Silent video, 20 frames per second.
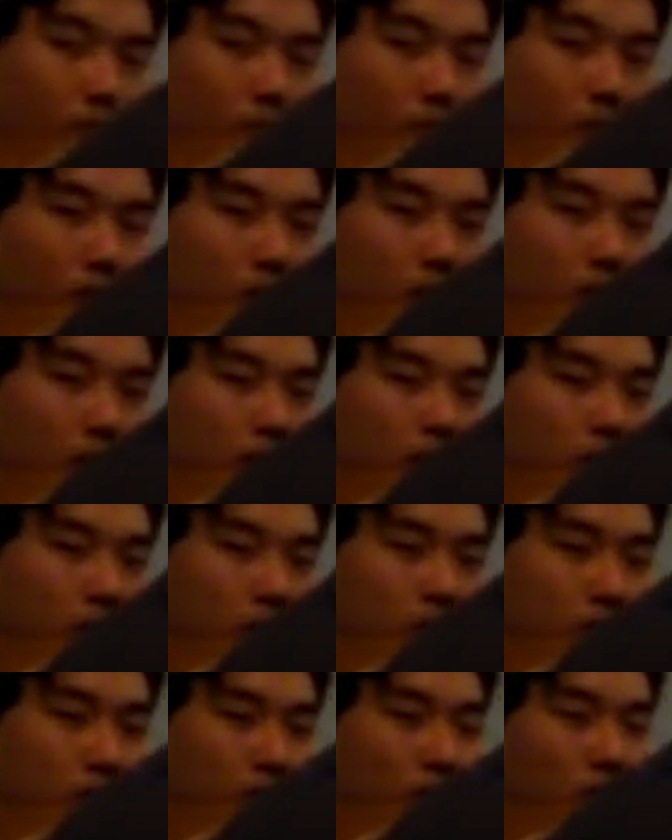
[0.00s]

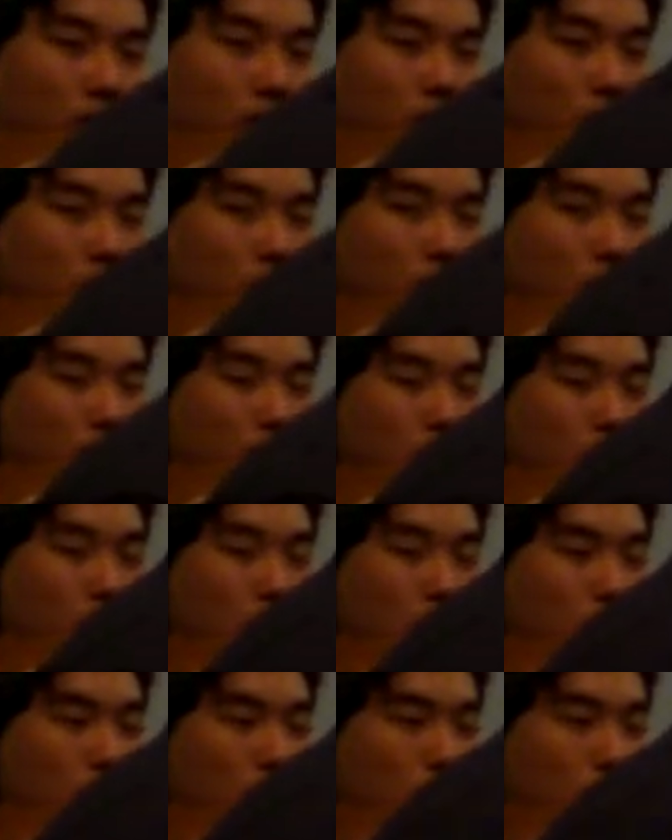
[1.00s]

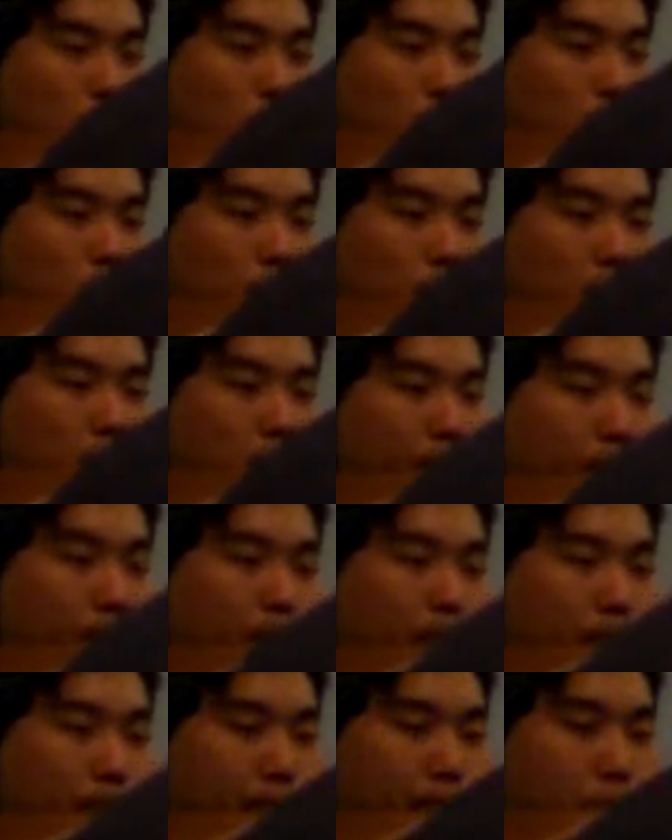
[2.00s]

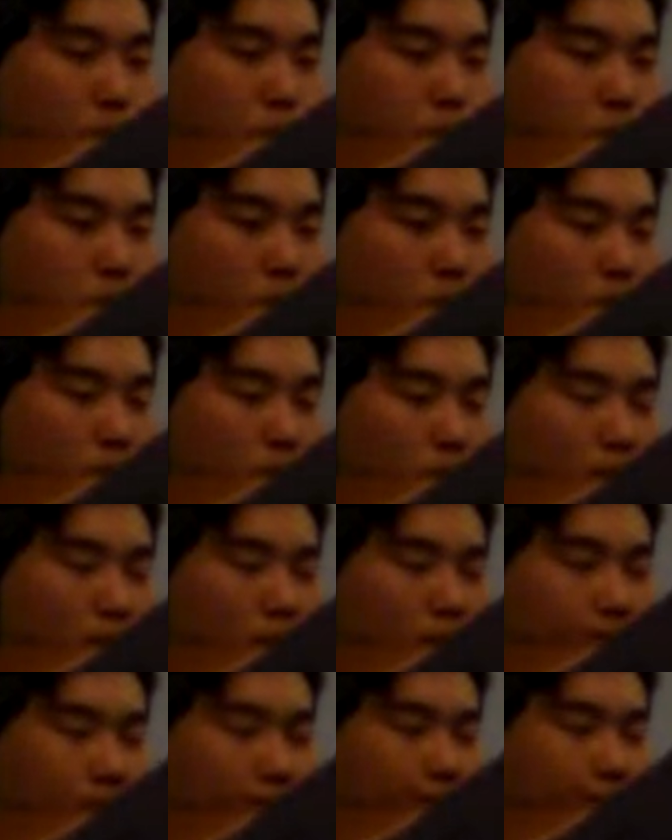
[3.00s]

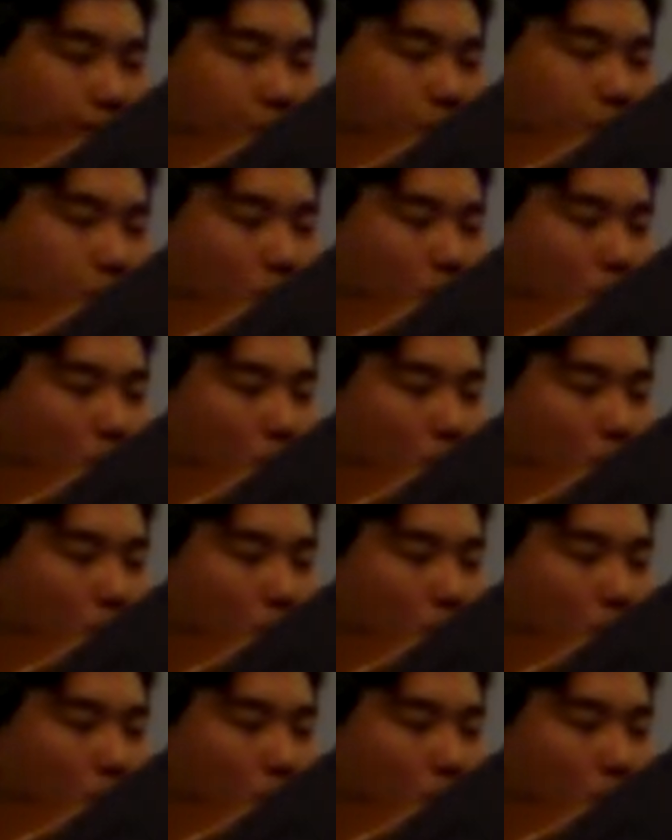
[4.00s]
(not speaking)